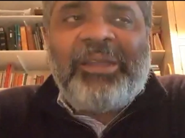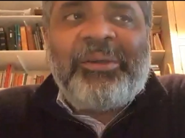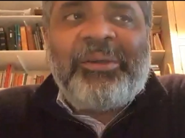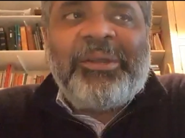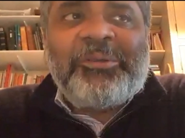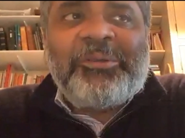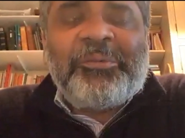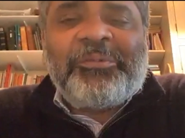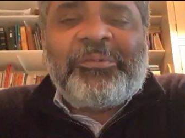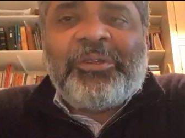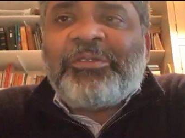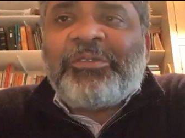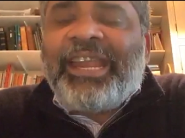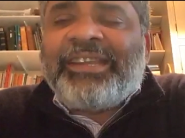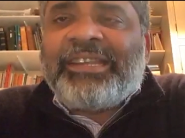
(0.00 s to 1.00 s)
going to sort
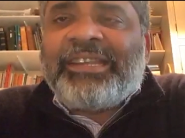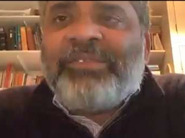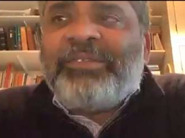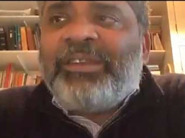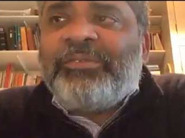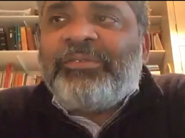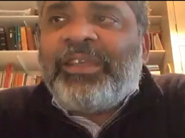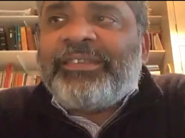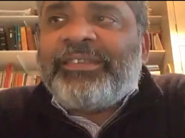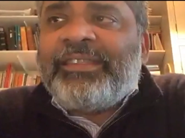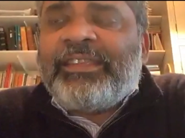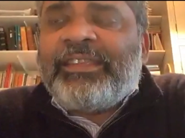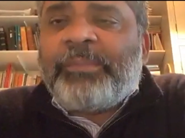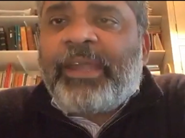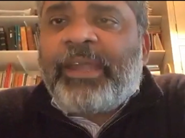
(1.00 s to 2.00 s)
of collectively invest in
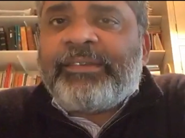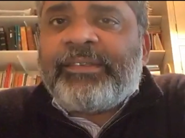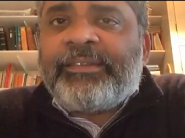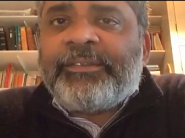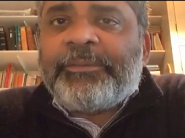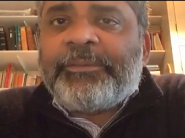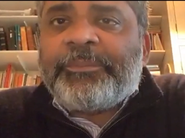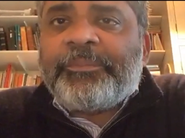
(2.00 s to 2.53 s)
these matters.